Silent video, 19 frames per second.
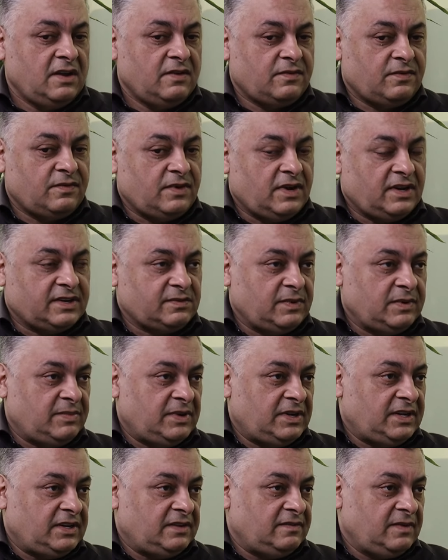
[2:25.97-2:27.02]
for us, we
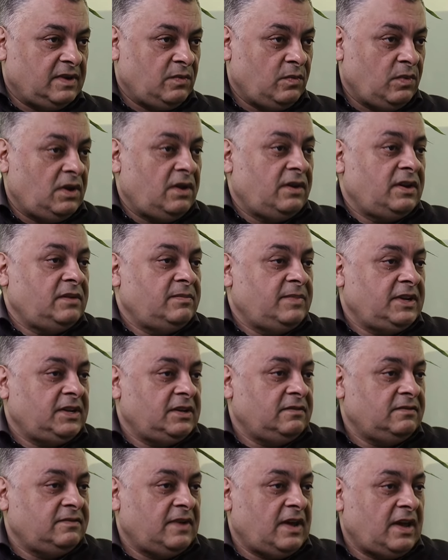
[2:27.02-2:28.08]
believe, will only be
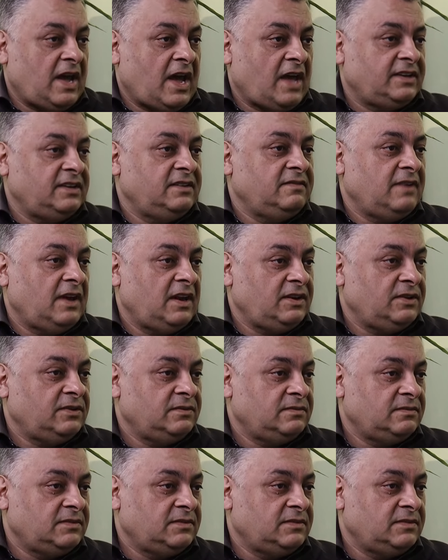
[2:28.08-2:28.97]
of added value,